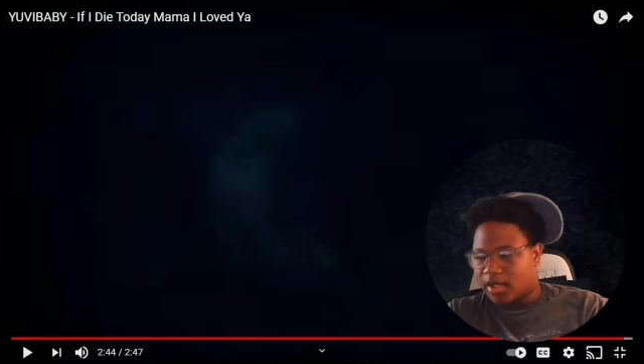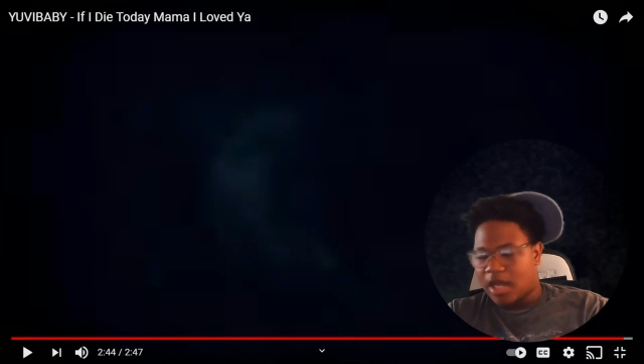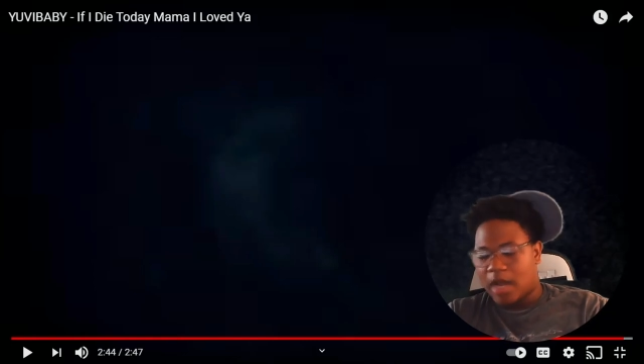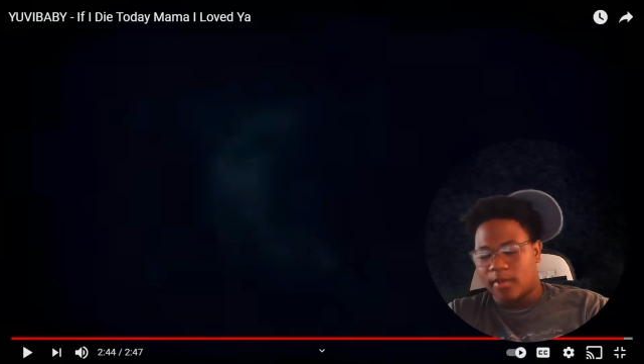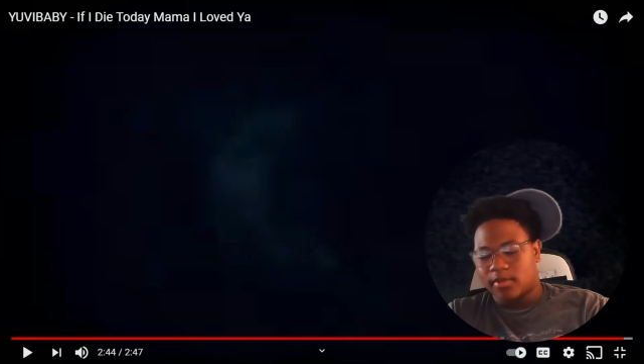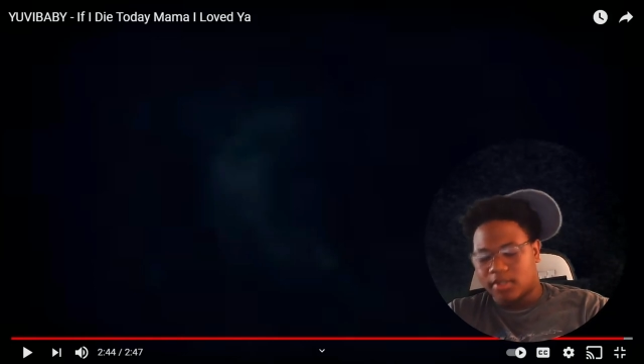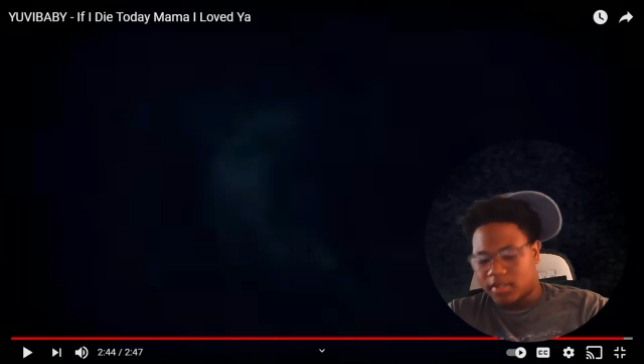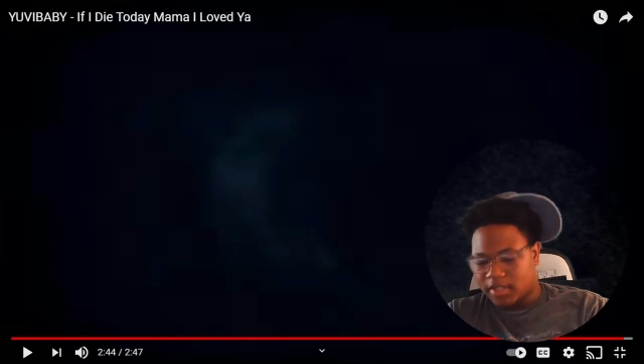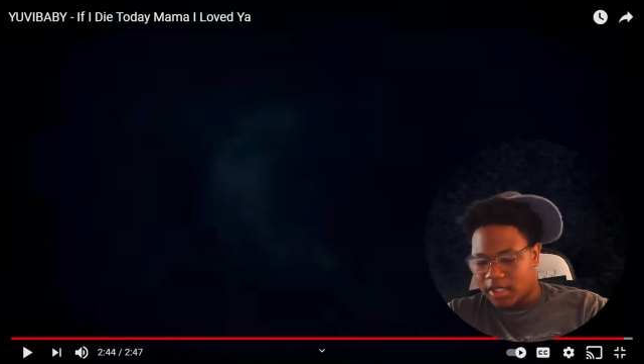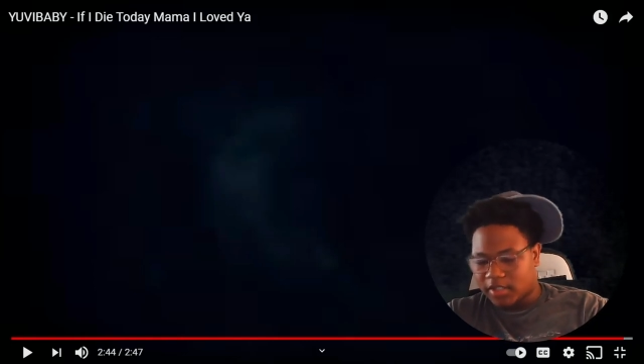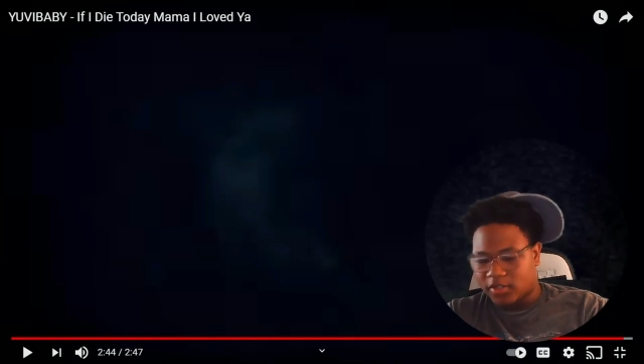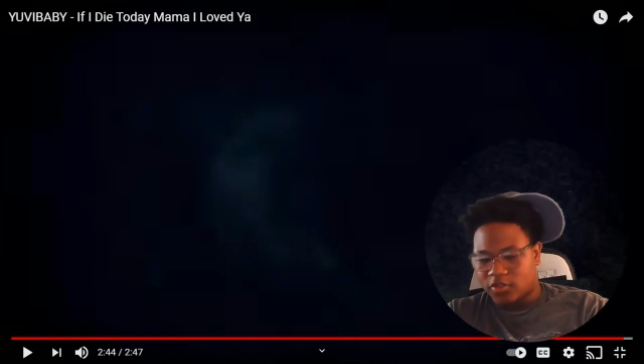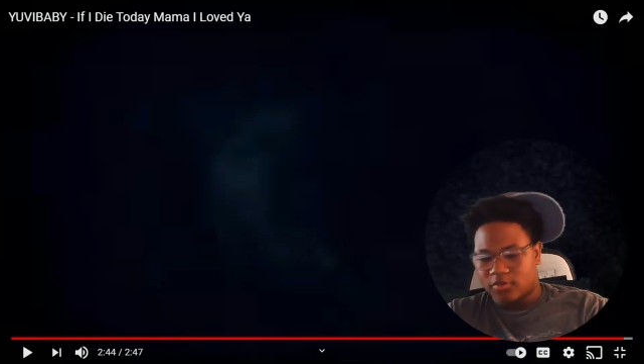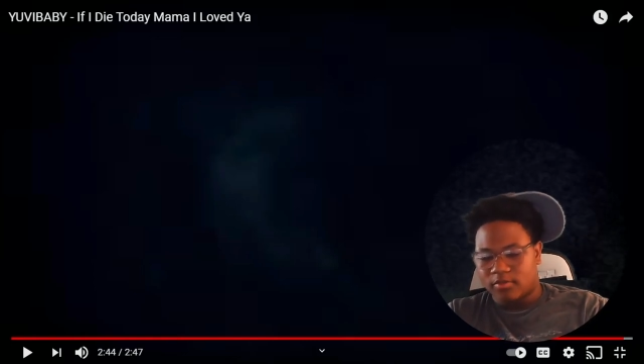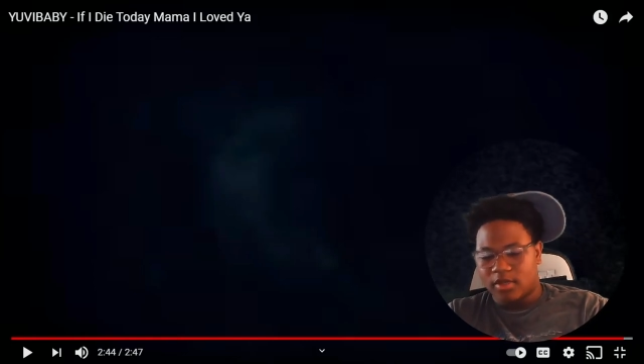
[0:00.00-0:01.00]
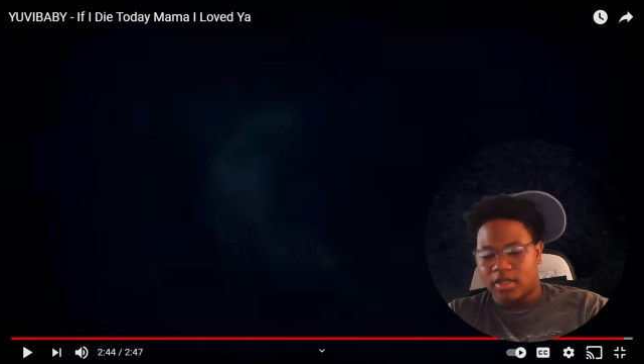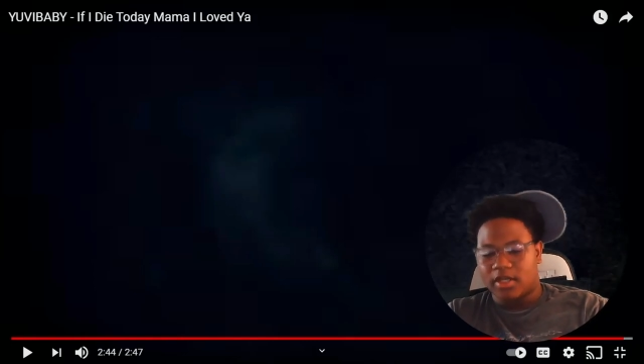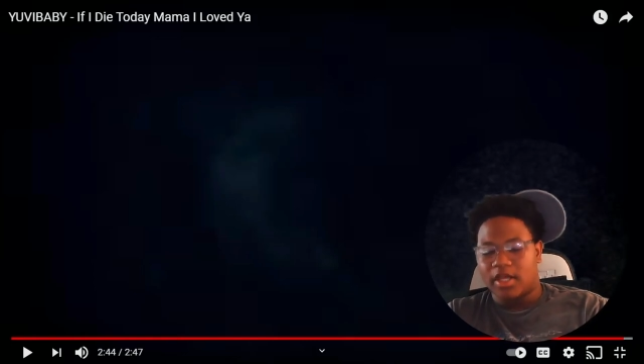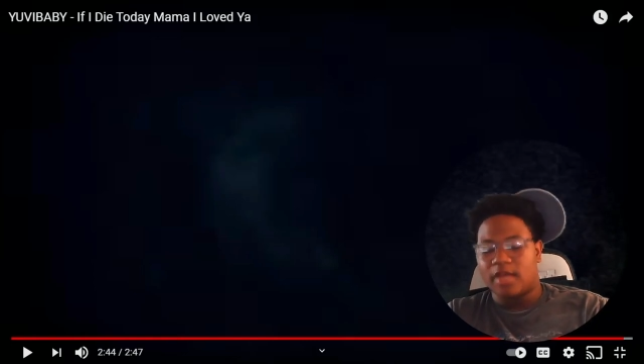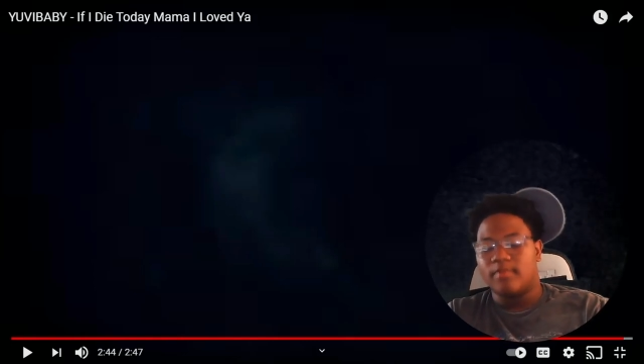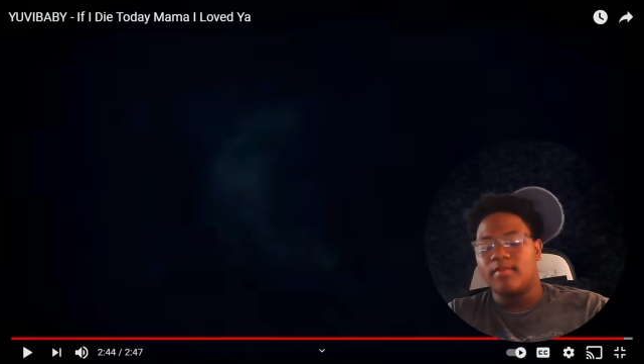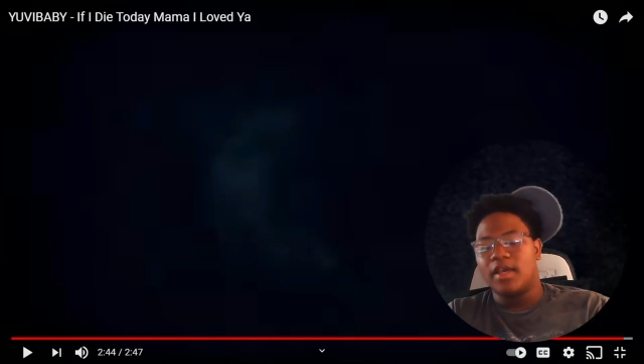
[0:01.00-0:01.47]
I will see you guys soon,
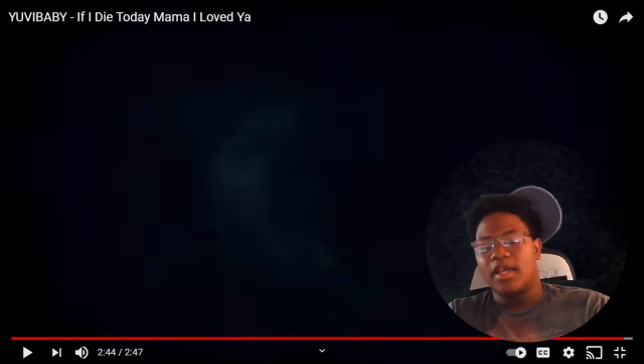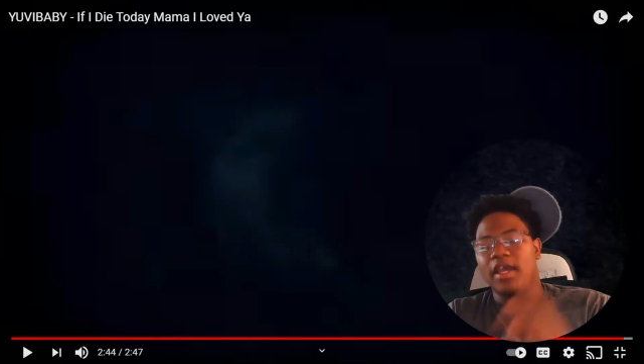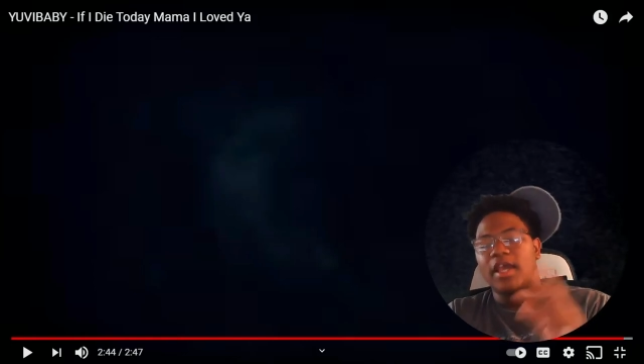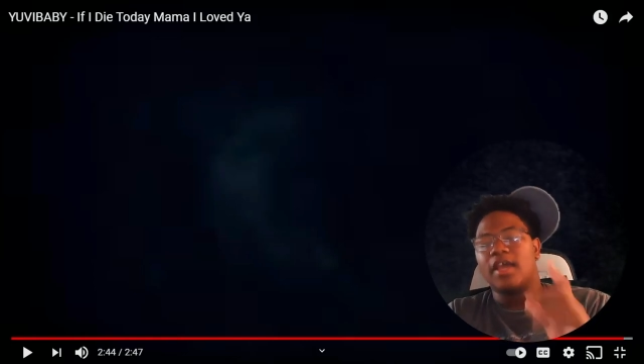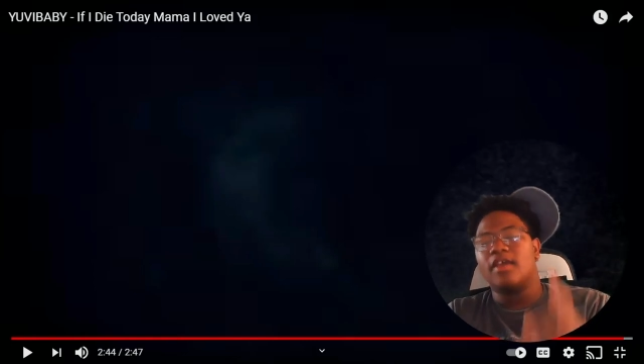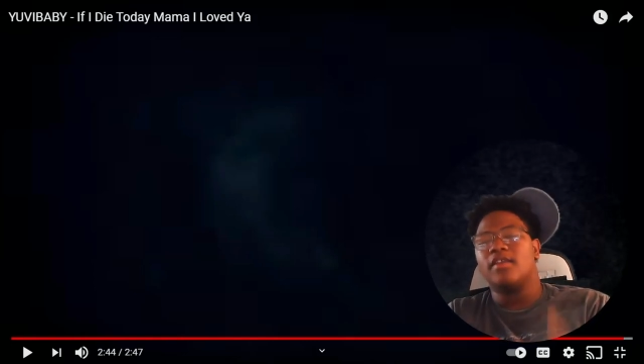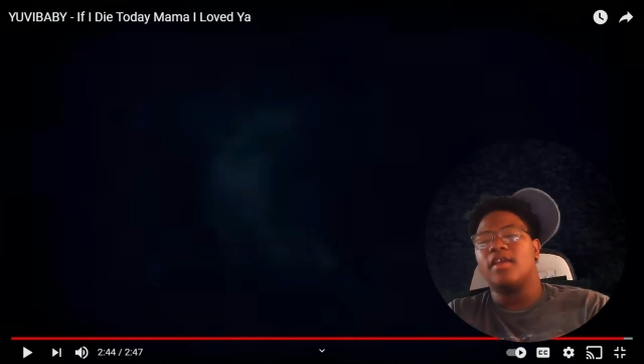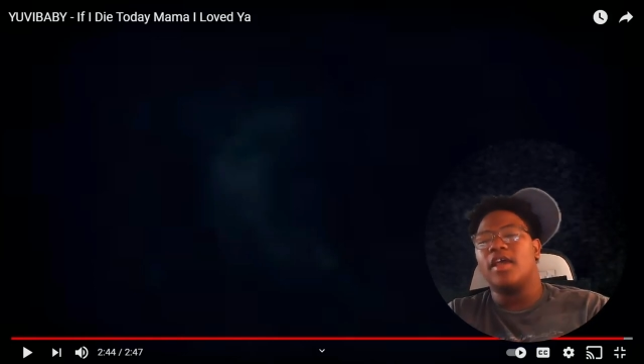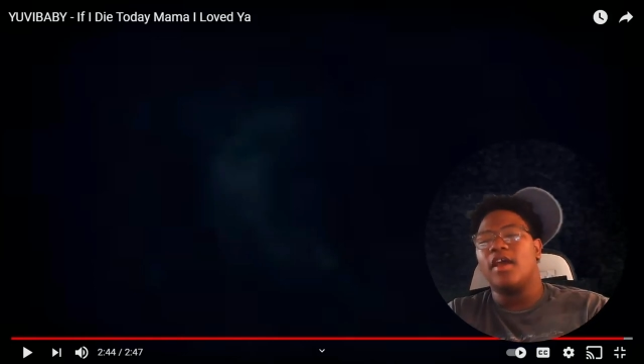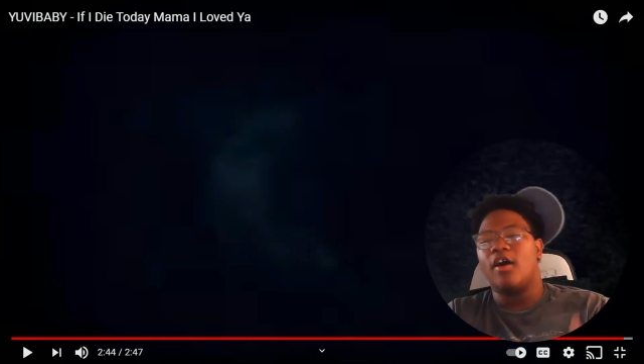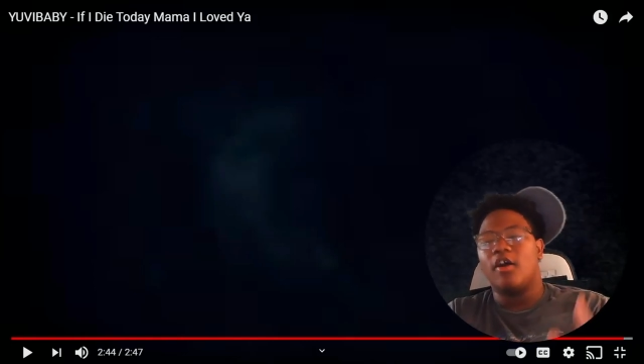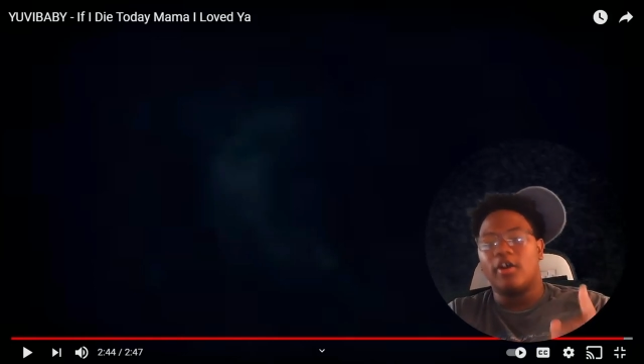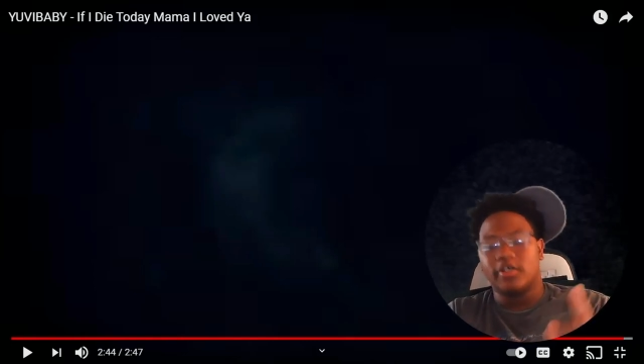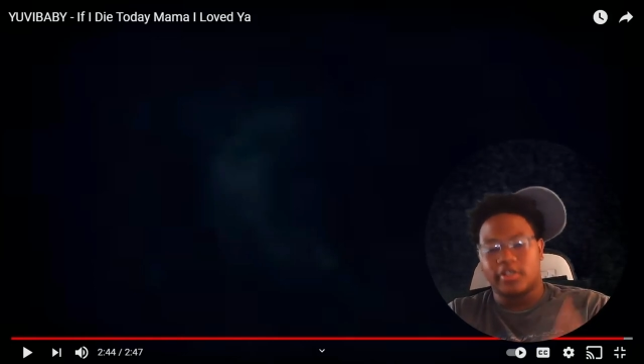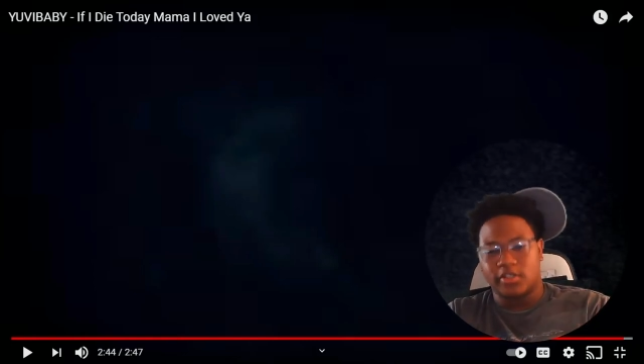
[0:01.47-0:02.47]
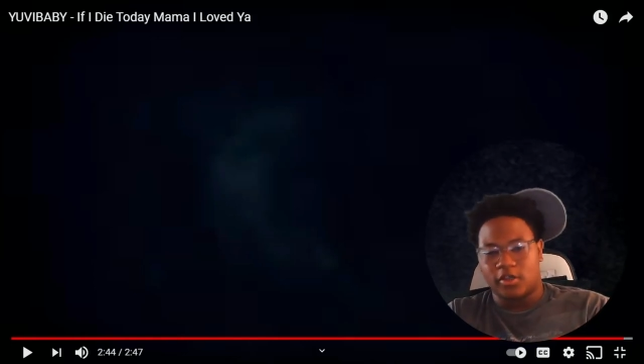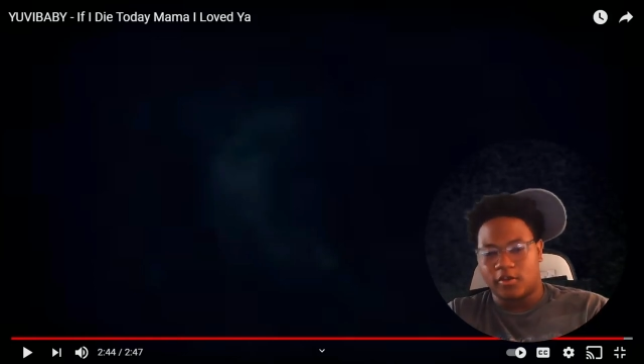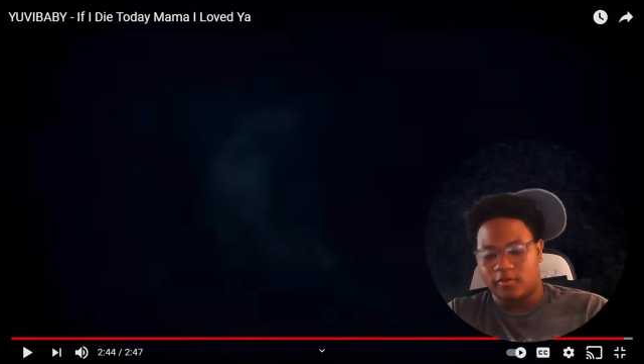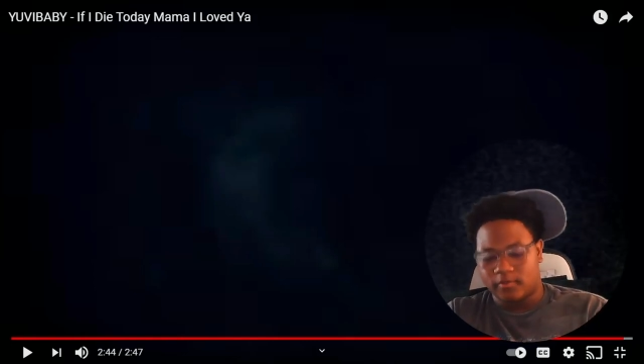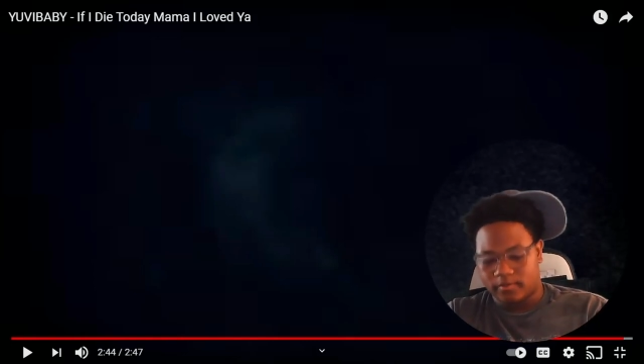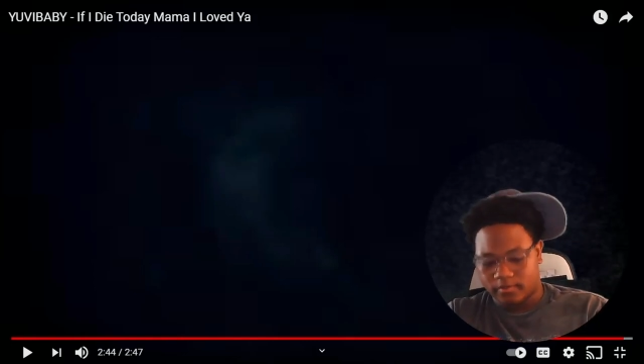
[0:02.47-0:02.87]
man. And also,